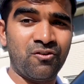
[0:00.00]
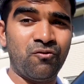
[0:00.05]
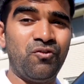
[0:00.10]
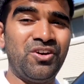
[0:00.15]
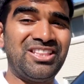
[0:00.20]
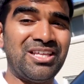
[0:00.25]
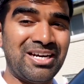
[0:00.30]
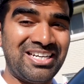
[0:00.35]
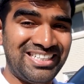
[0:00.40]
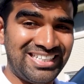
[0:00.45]

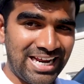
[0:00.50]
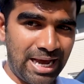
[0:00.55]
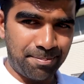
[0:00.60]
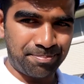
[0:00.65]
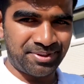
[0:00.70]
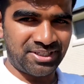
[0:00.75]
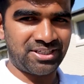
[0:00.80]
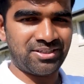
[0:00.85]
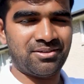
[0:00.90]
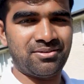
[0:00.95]
with a
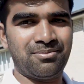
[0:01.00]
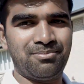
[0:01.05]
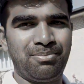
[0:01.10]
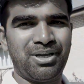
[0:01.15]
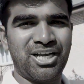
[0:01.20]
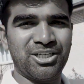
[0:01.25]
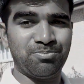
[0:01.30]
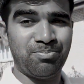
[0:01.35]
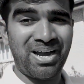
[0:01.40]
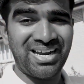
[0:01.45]
debt
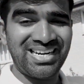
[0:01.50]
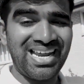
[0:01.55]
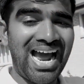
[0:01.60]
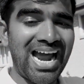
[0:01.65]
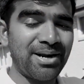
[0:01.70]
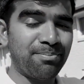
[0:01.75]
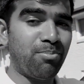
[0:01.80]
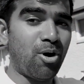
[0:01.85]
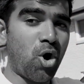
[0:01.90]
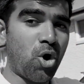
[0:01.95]
because my
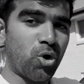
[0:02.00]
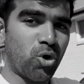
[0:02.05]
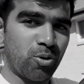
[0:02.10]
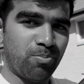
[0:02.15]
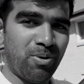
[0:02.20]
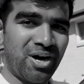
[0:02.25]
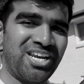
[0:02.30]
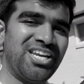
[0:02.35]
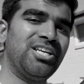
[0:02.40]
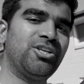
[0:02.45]
dad
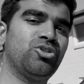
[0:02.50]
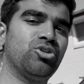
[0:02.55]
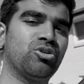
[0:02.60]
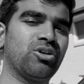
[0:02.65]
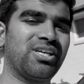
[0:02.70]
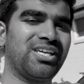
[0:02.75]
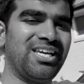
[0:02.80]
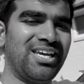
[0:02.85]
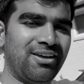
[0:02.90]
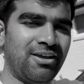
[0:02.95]
borrowed money to
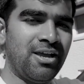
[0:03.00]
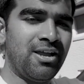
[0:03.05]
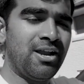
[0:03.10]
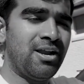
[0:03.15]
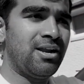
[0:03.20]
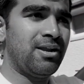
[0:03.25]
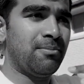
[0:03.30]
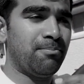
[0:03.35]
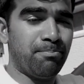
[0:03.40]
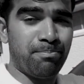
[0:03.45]
give,
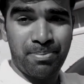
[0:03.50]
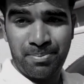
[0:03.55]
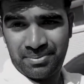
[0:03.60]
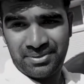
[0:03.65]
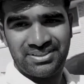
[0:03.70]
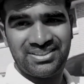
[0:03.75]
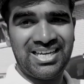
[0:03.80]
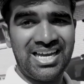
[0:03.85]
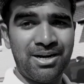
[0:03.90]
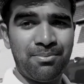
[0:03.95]

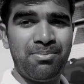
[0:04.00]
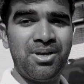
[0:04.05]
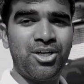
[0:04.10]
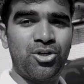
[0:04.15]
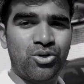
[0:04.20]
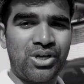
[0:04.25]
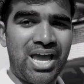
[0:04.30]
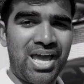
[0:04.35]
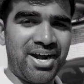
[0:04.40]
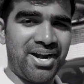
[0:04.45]
send me
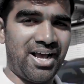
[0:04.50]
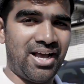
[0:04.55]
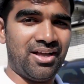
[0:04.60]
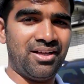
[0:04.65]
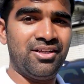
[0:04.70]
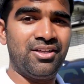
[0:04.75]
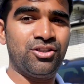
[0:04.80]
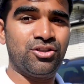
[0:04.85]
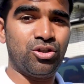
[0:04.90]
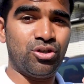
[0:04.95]
to Canada.
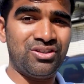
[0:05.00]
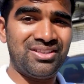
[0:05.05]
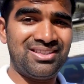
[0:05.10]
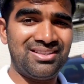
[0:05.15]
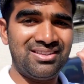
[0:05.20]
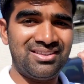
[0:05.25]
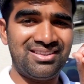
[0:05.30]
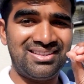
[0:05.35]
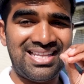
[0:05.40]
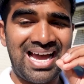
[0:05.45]
So
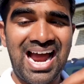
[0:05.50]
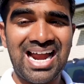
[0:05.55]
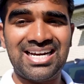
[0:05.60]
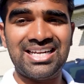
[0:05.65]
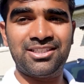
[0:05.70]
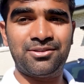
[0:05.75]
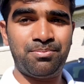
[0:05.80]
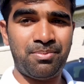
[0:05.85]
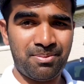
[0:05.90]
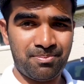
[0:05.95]
that
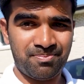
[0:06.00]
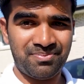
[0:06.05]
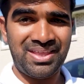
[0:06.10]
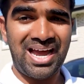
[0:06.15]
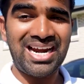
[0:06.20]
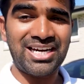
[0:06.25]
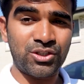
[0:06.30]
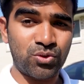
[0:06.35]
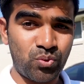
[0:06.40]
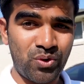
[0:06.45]
is
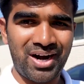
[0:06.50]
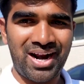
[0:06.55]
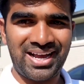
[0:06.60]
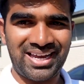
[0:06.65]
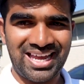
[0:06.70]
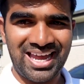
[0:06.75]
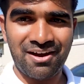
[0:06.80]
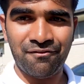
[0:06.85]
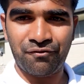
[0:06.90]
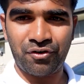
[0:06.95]
that is where I
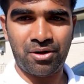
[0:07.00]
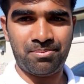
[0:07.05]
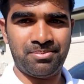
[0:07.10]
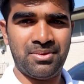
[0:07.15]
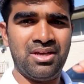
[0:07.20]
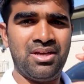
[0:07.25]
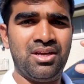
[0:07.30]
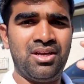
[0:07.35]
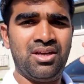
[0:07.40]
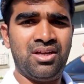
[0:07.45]
came from.
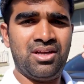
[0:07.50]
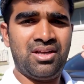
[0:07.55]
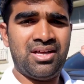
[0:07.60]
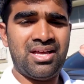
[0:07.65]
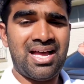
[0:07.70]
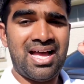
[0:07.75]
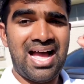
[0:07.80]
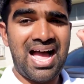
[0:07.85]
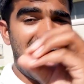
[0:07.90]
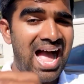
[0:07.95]

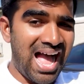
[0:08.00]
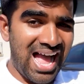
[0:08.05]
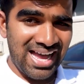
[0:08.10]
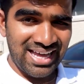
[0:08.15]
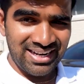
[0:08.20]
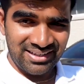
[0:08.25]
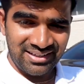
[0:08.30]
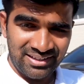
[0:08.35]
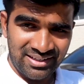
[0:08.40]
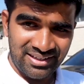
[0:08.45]

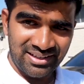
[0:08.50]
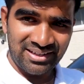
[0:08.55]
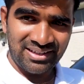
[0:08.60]
And